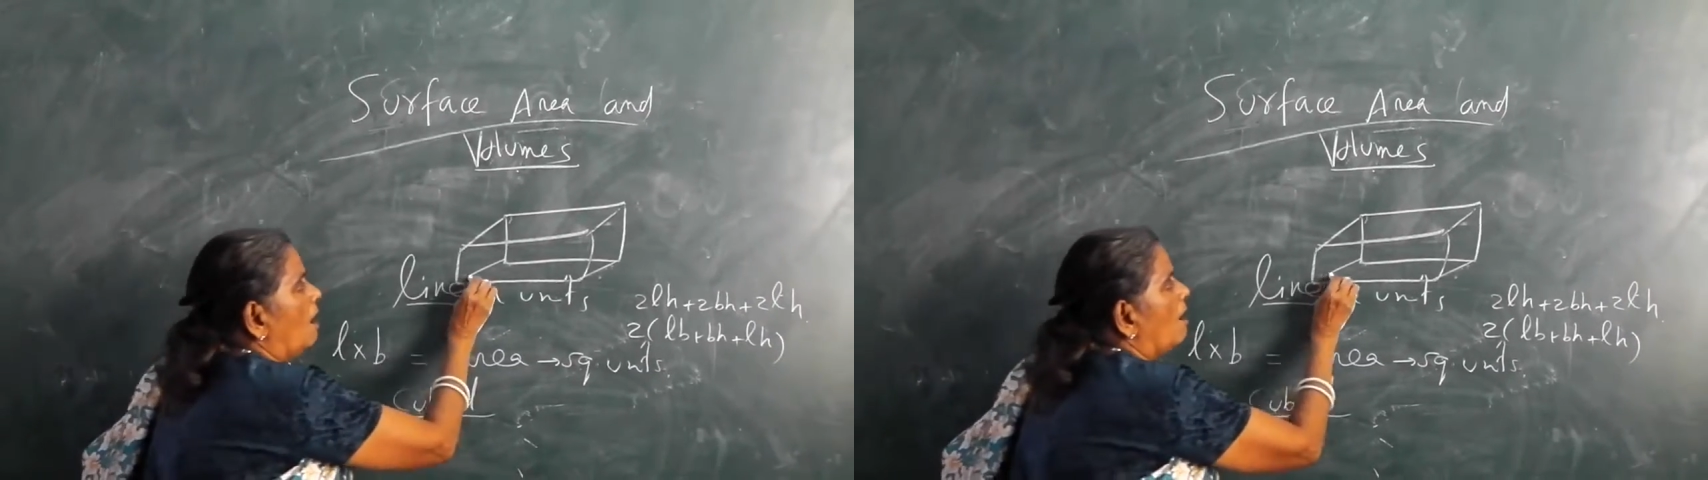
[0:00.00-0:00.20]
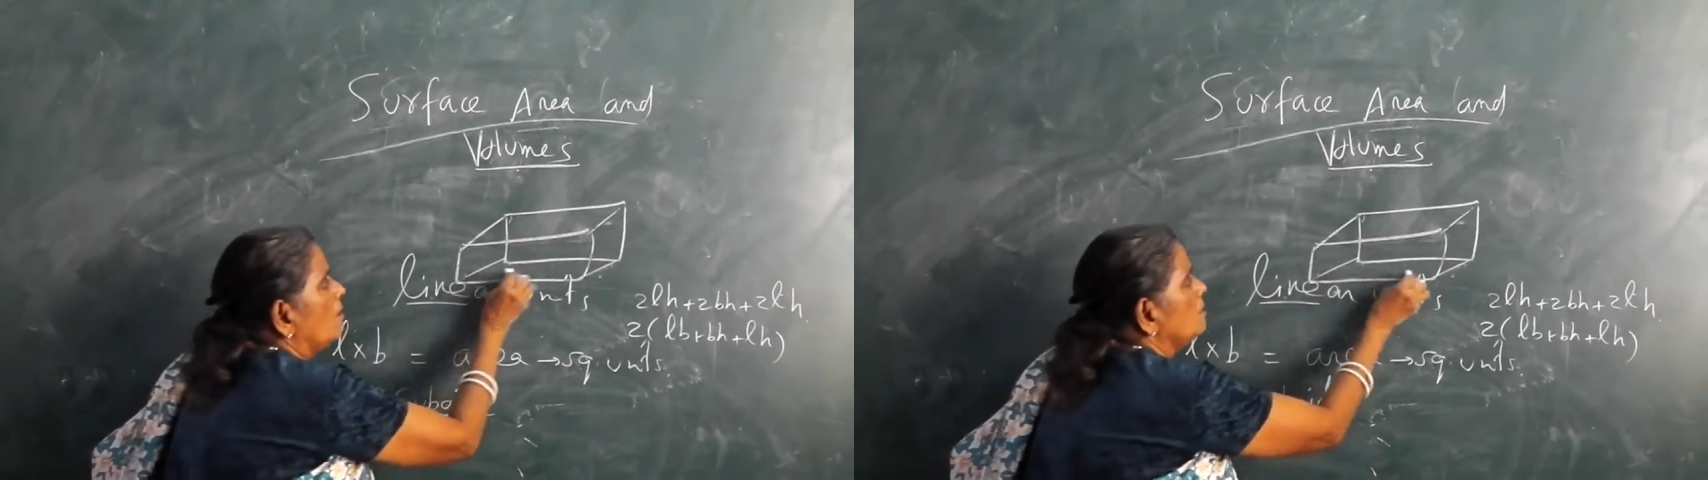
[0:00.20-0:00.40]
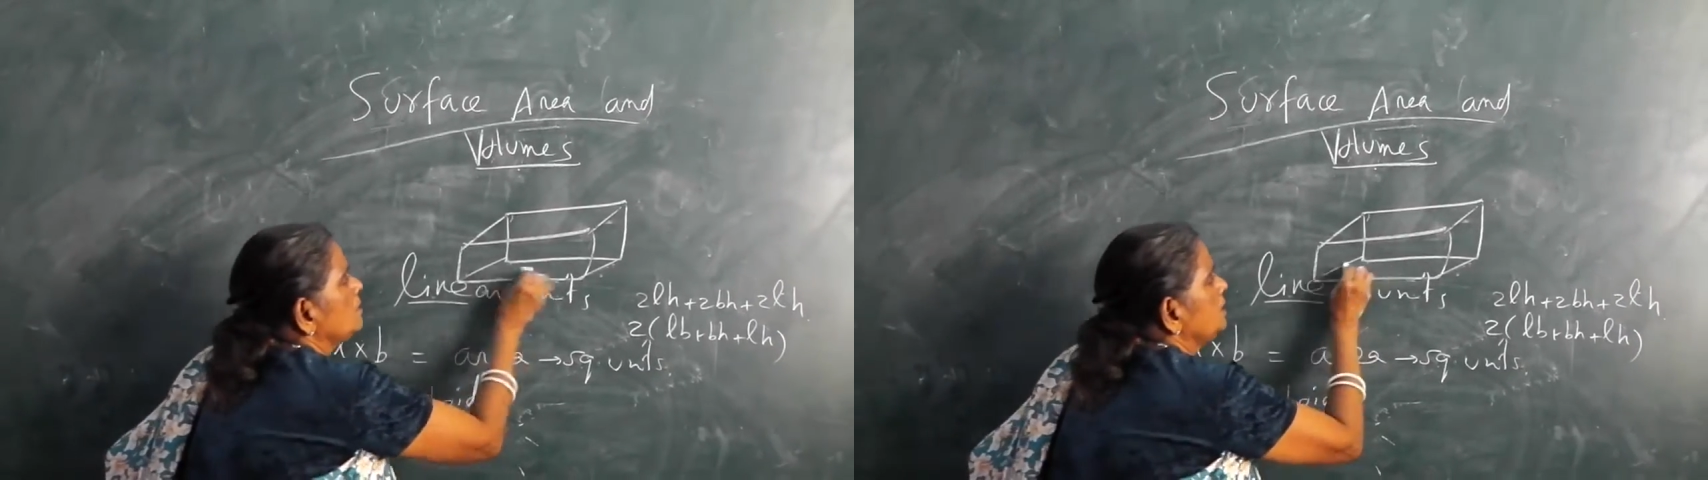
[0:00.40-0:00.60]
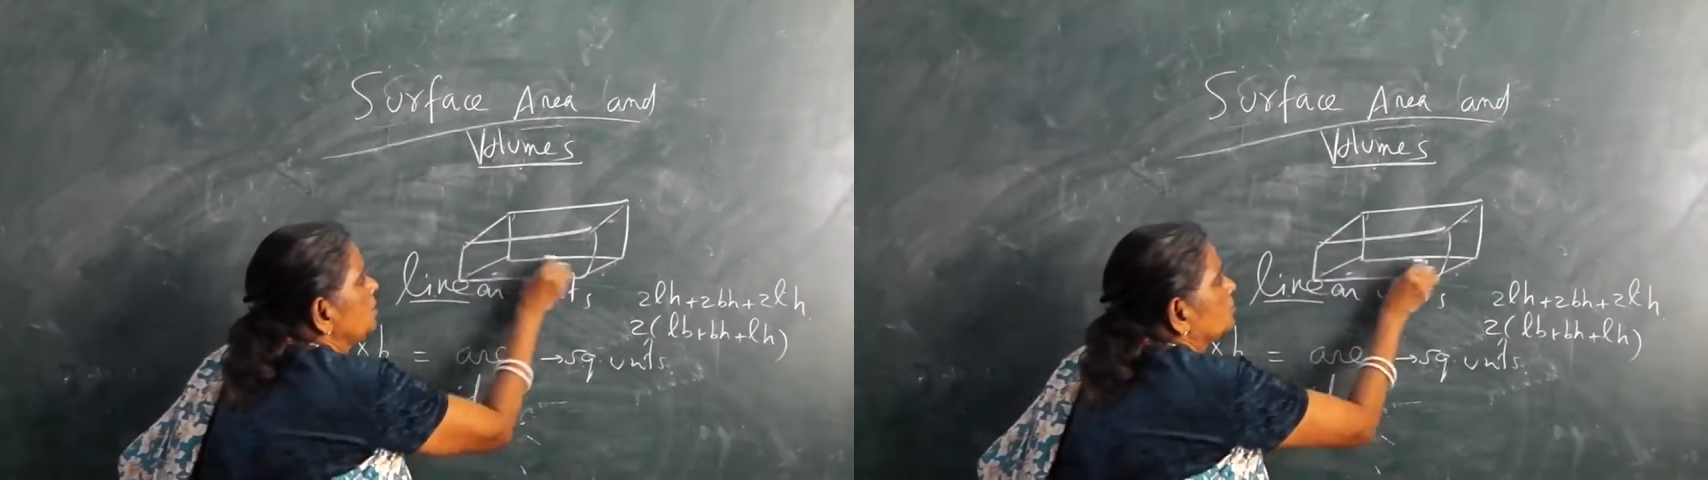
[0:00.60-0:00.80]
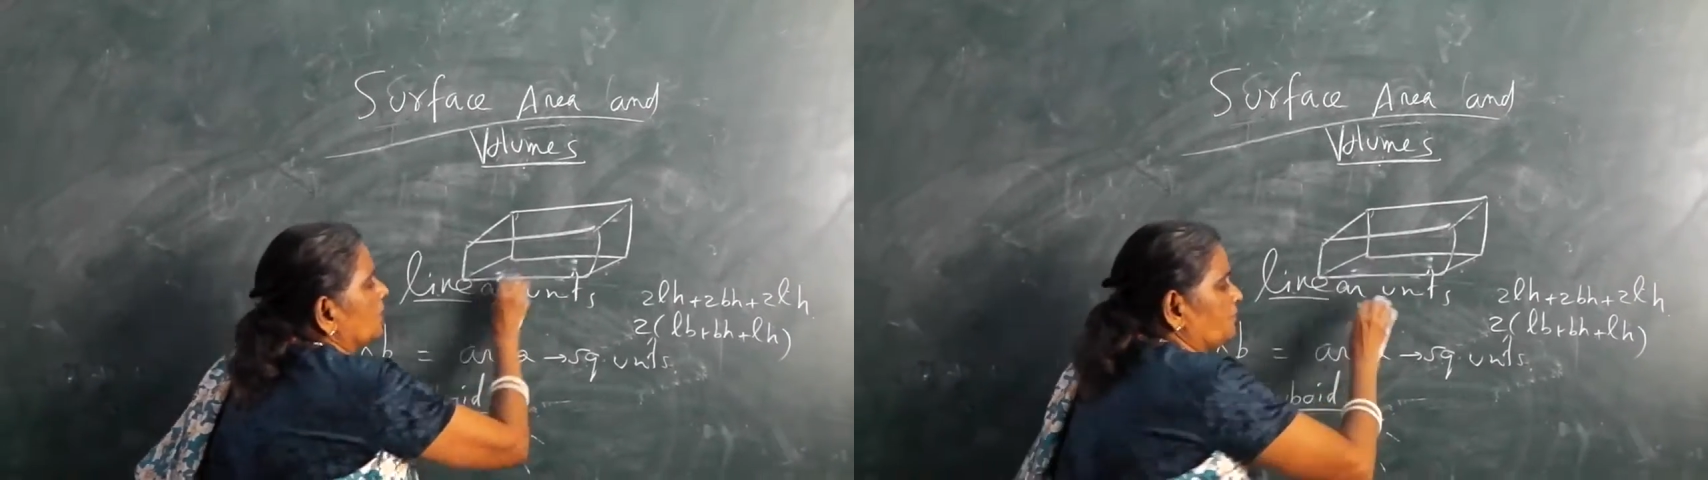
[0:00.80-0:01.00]
All
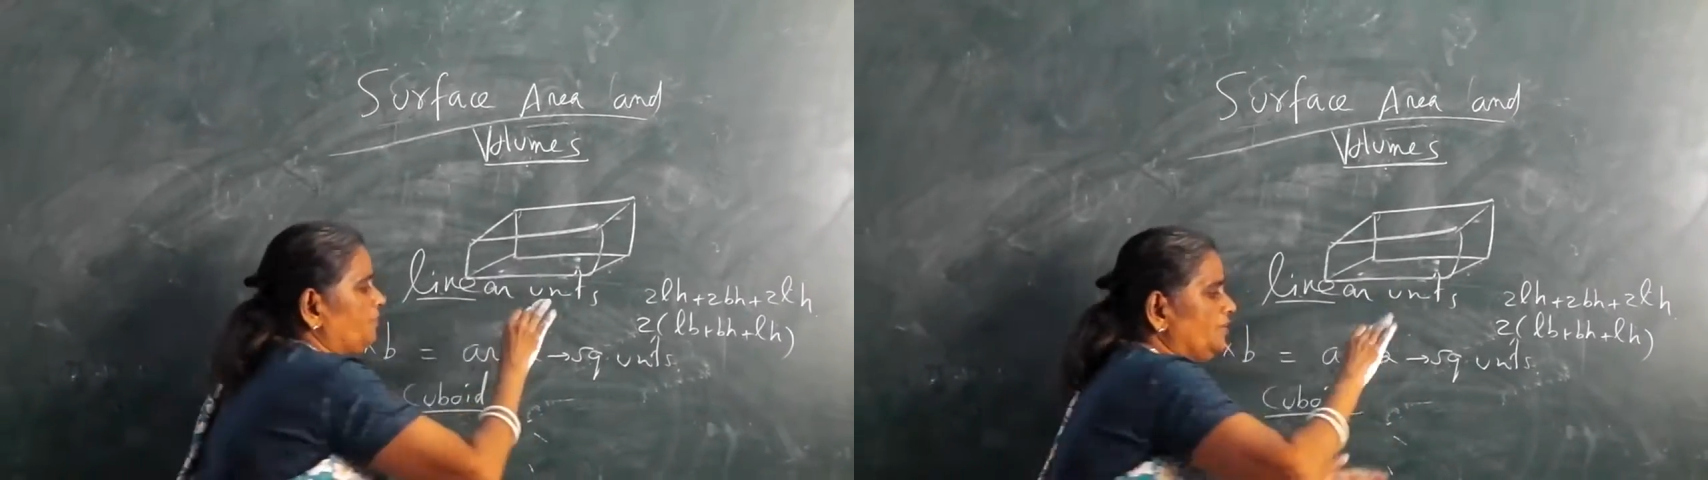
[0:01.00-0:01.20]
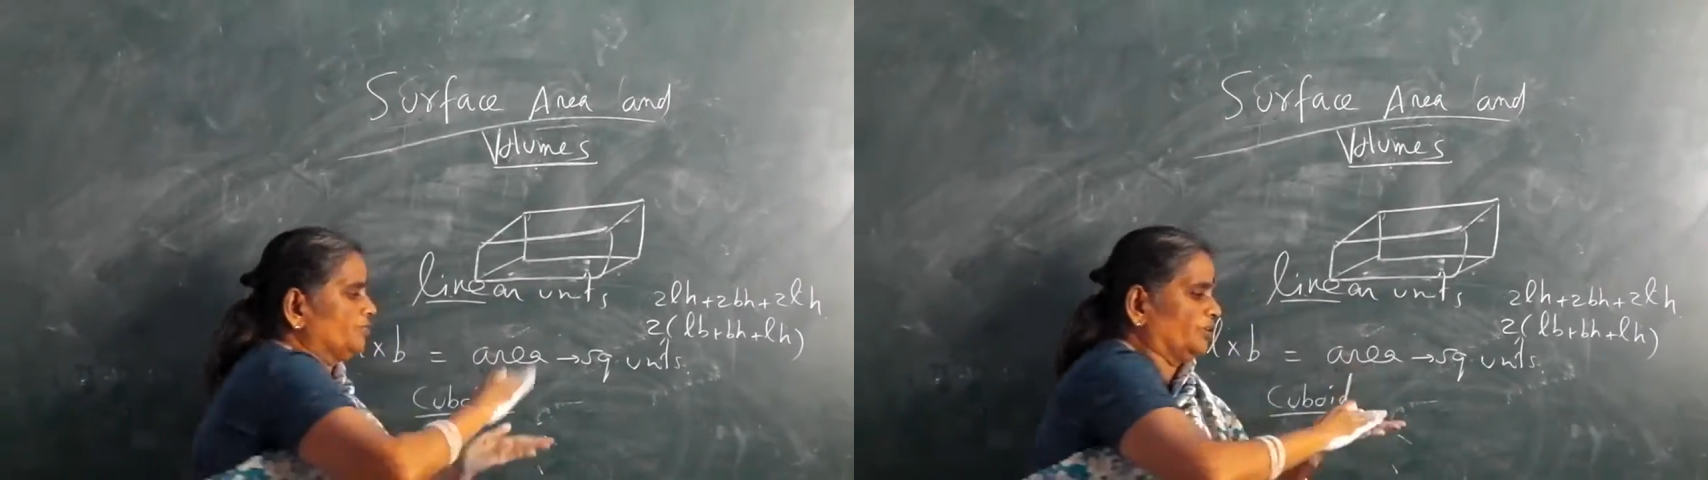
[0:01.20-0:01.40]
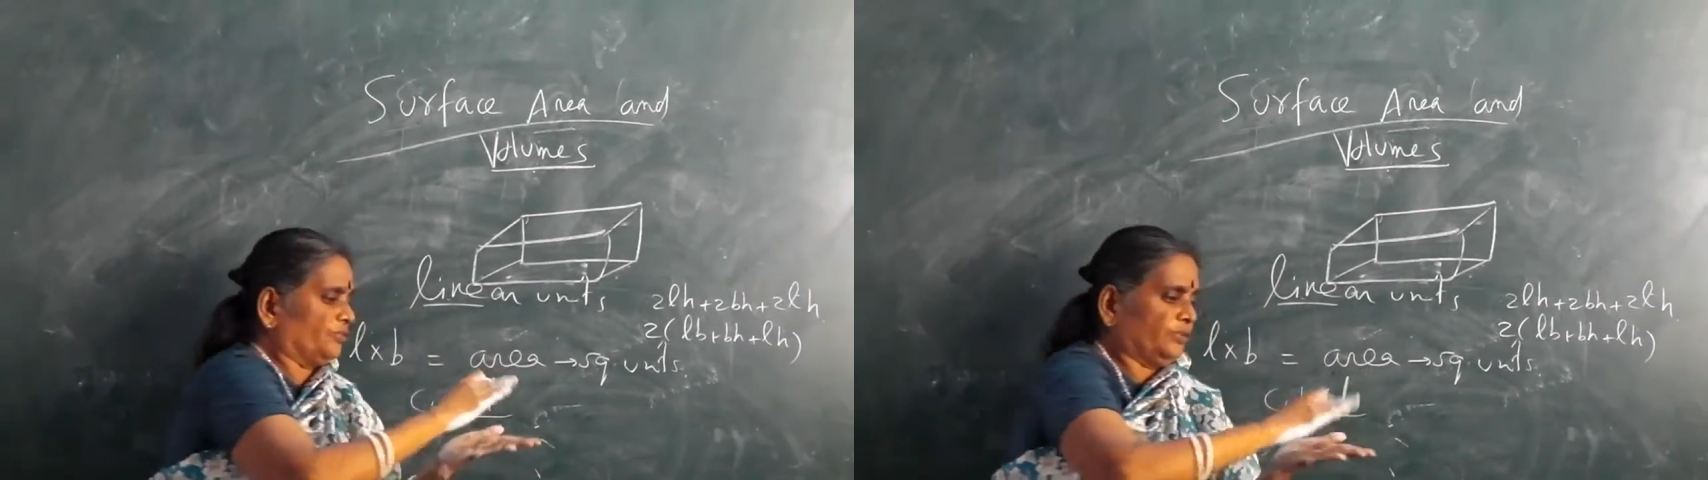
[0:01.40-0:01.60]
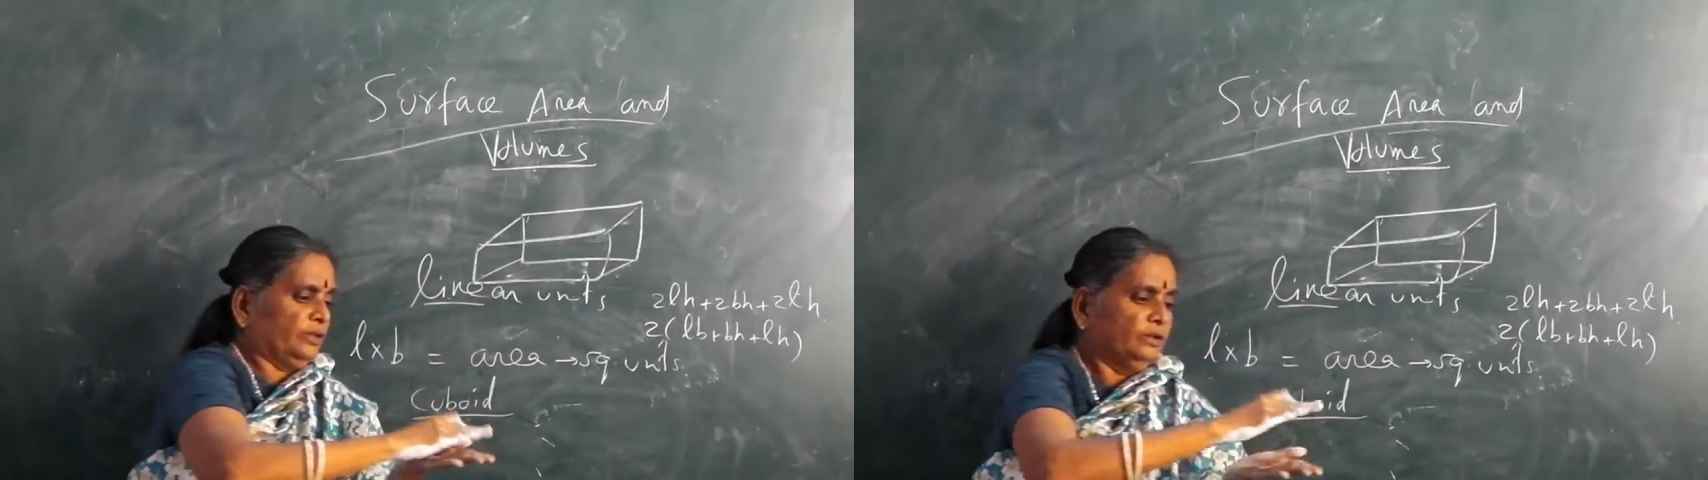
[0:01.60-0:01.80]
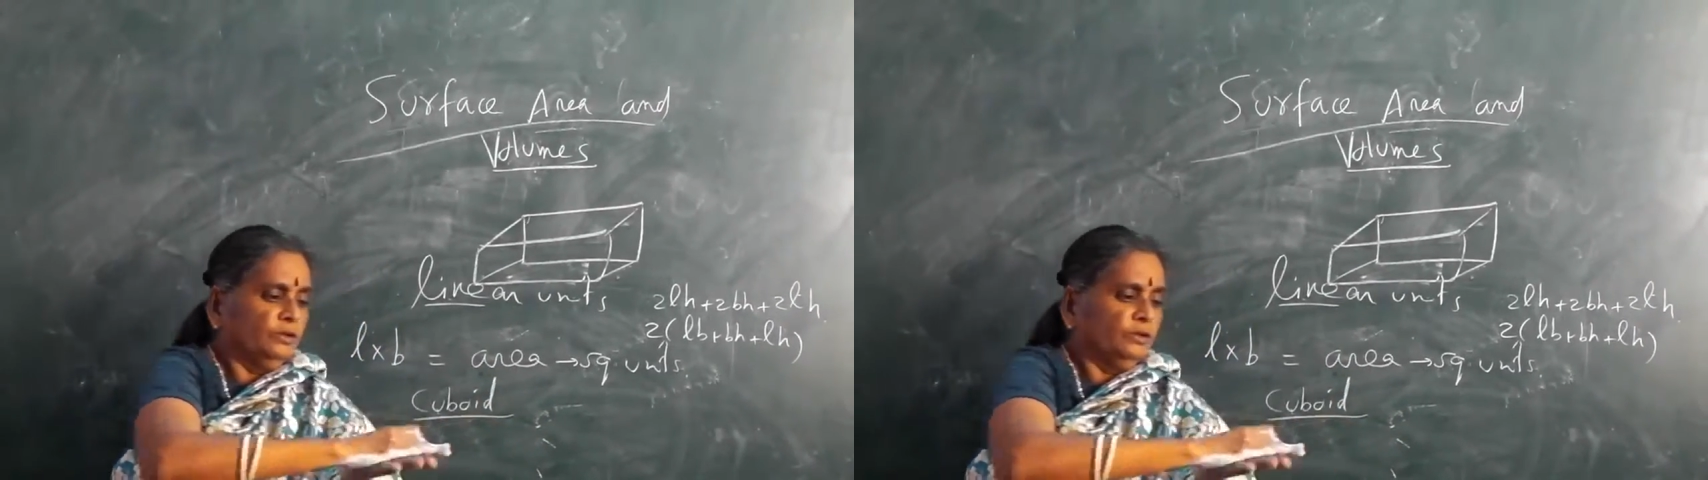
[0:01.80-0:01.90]
these surfaces,